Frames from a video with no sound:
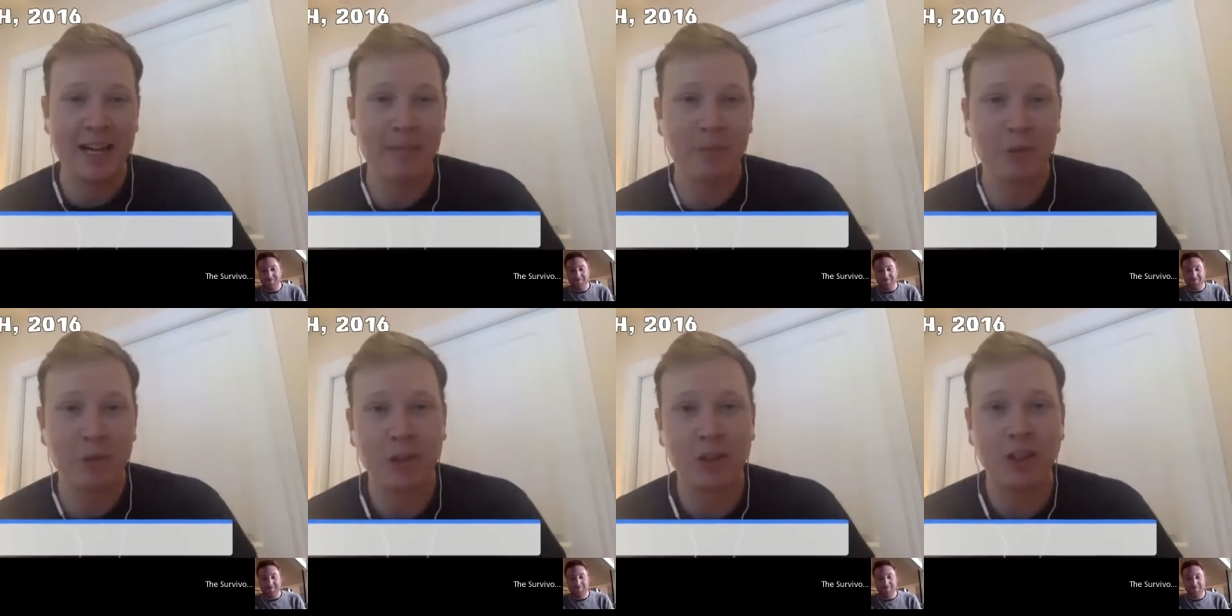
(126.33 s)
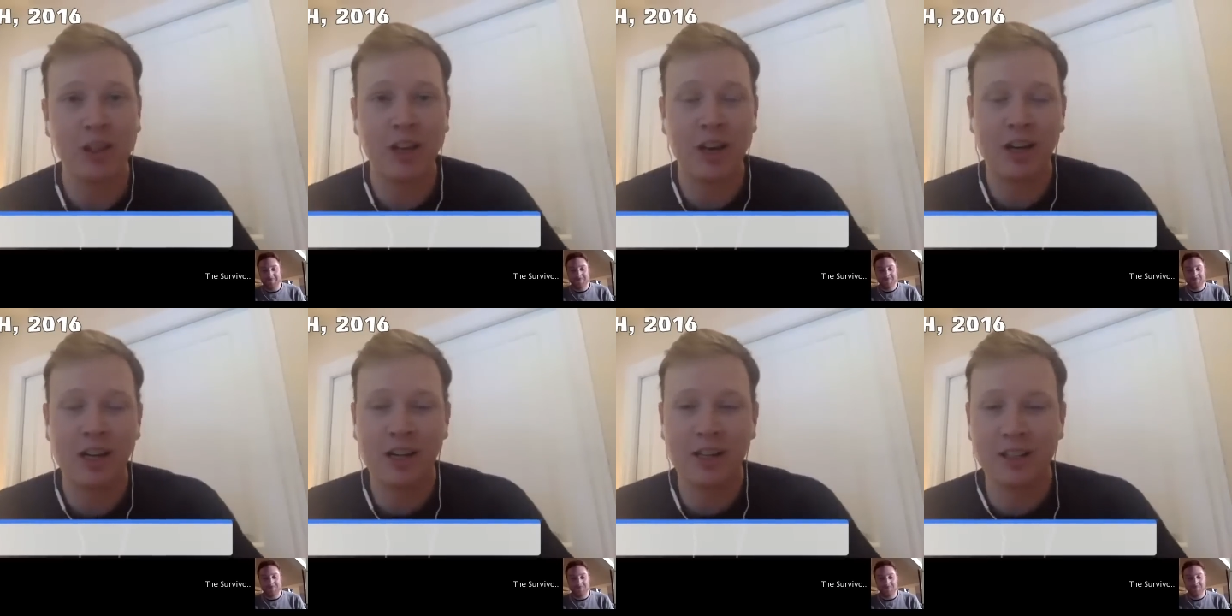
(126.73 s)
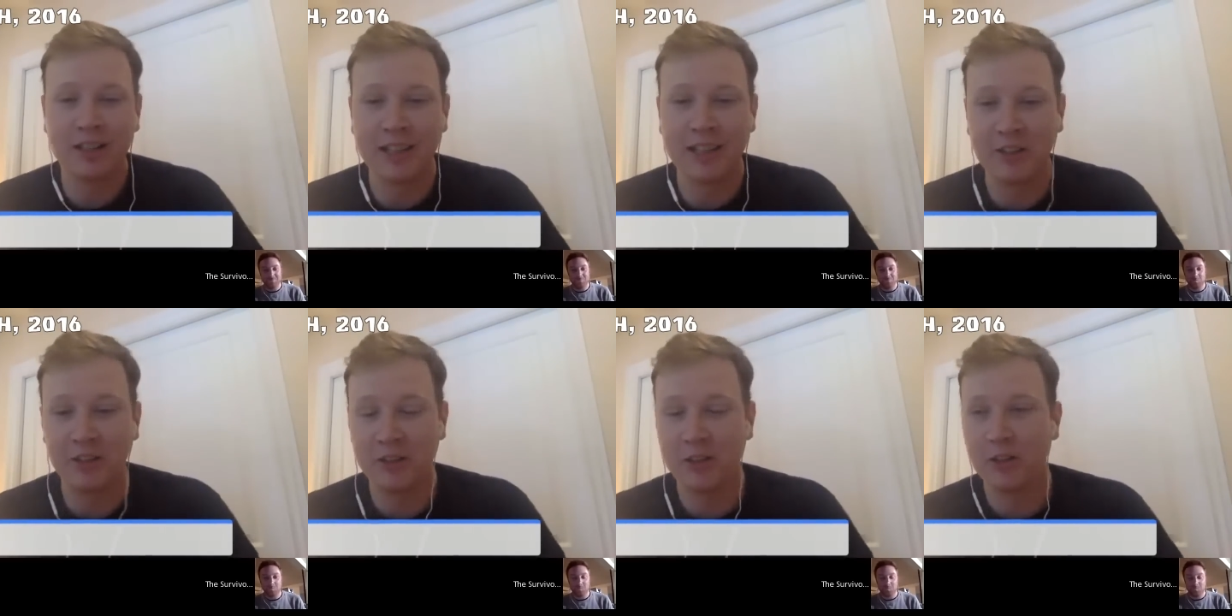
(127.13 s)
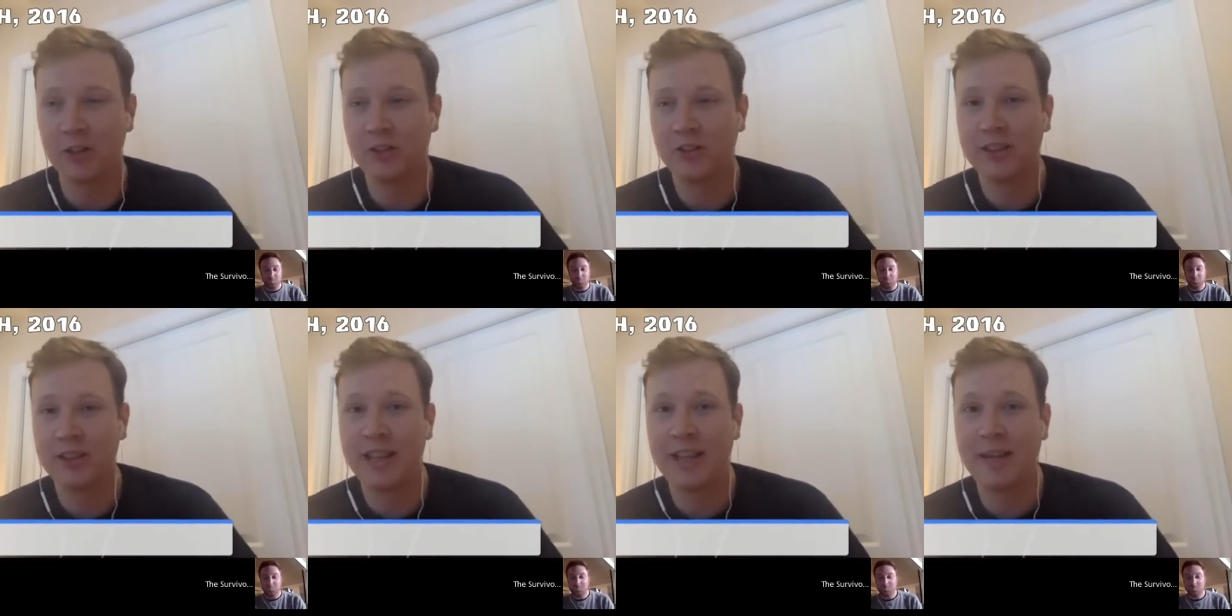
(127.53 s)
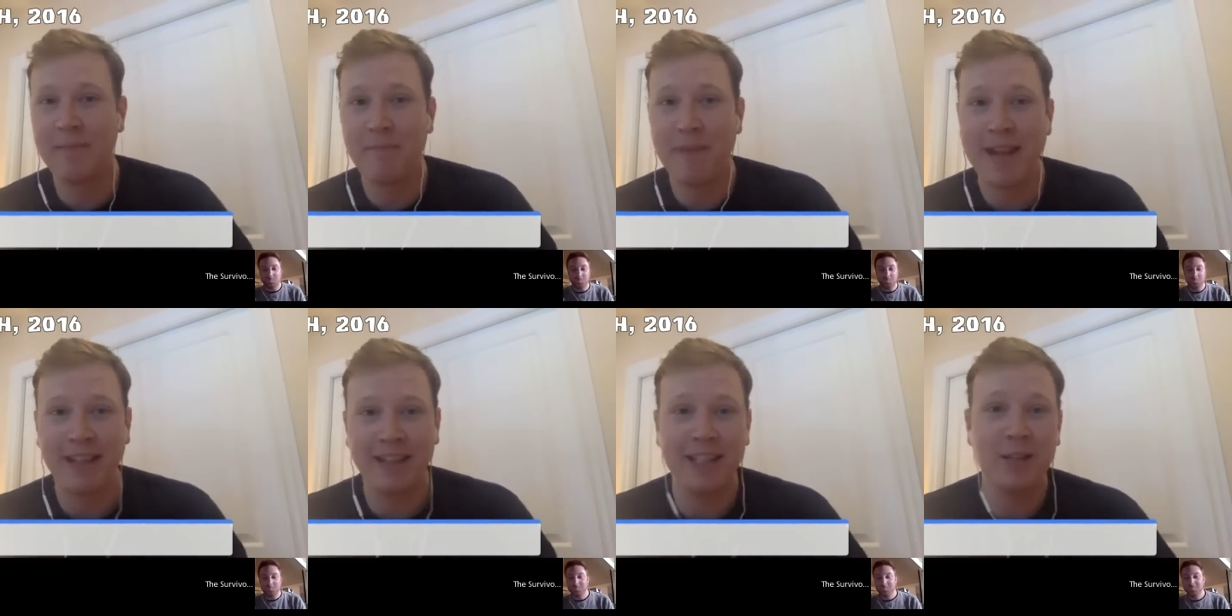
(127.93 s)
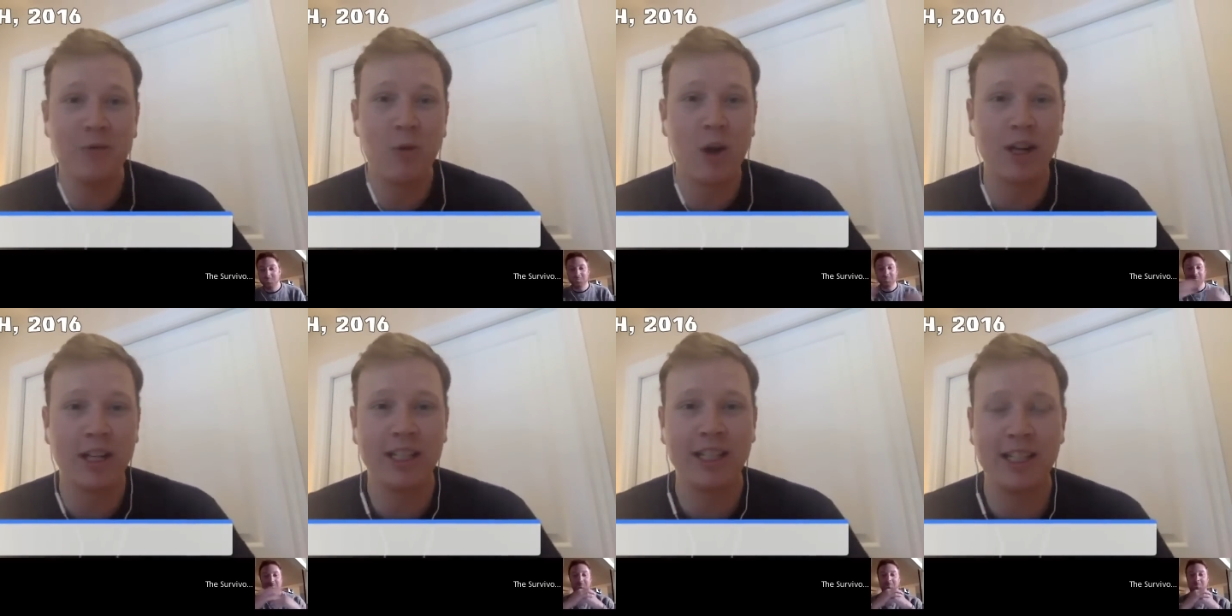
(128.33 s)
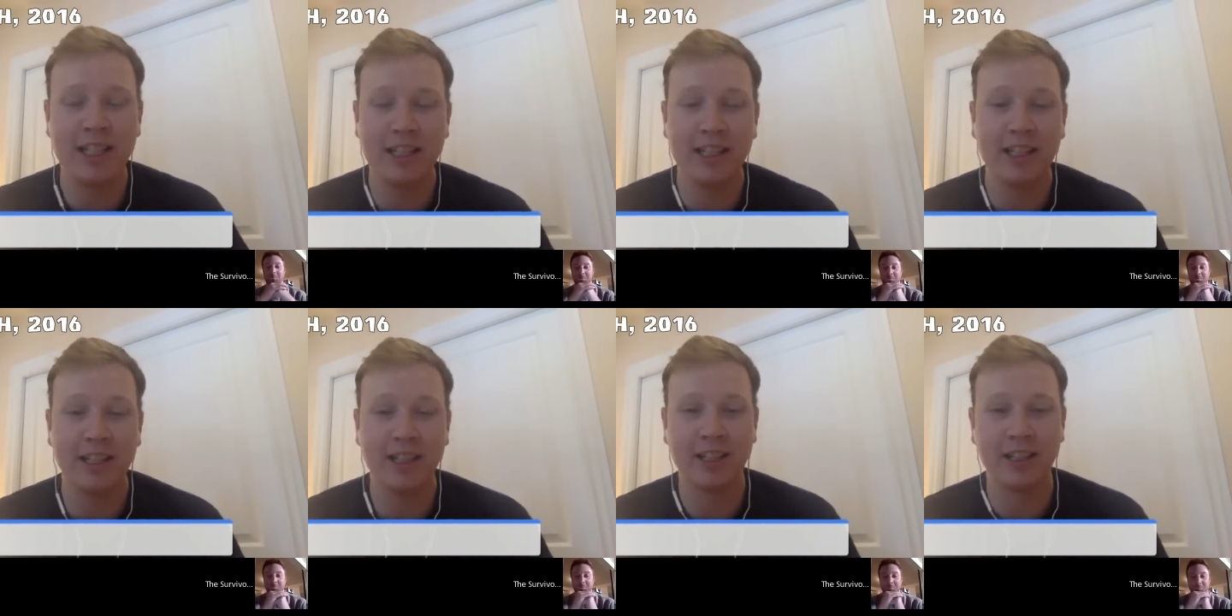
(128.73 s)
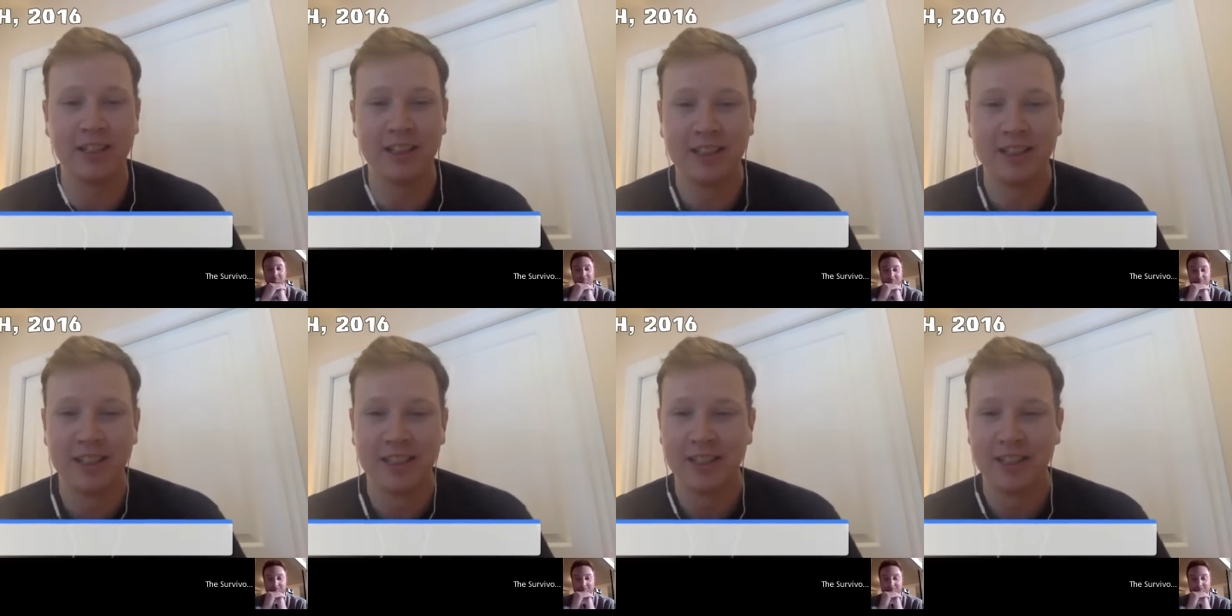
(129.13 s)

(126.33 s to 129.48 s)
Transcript: I'm sure our listeners, they mainly want to hear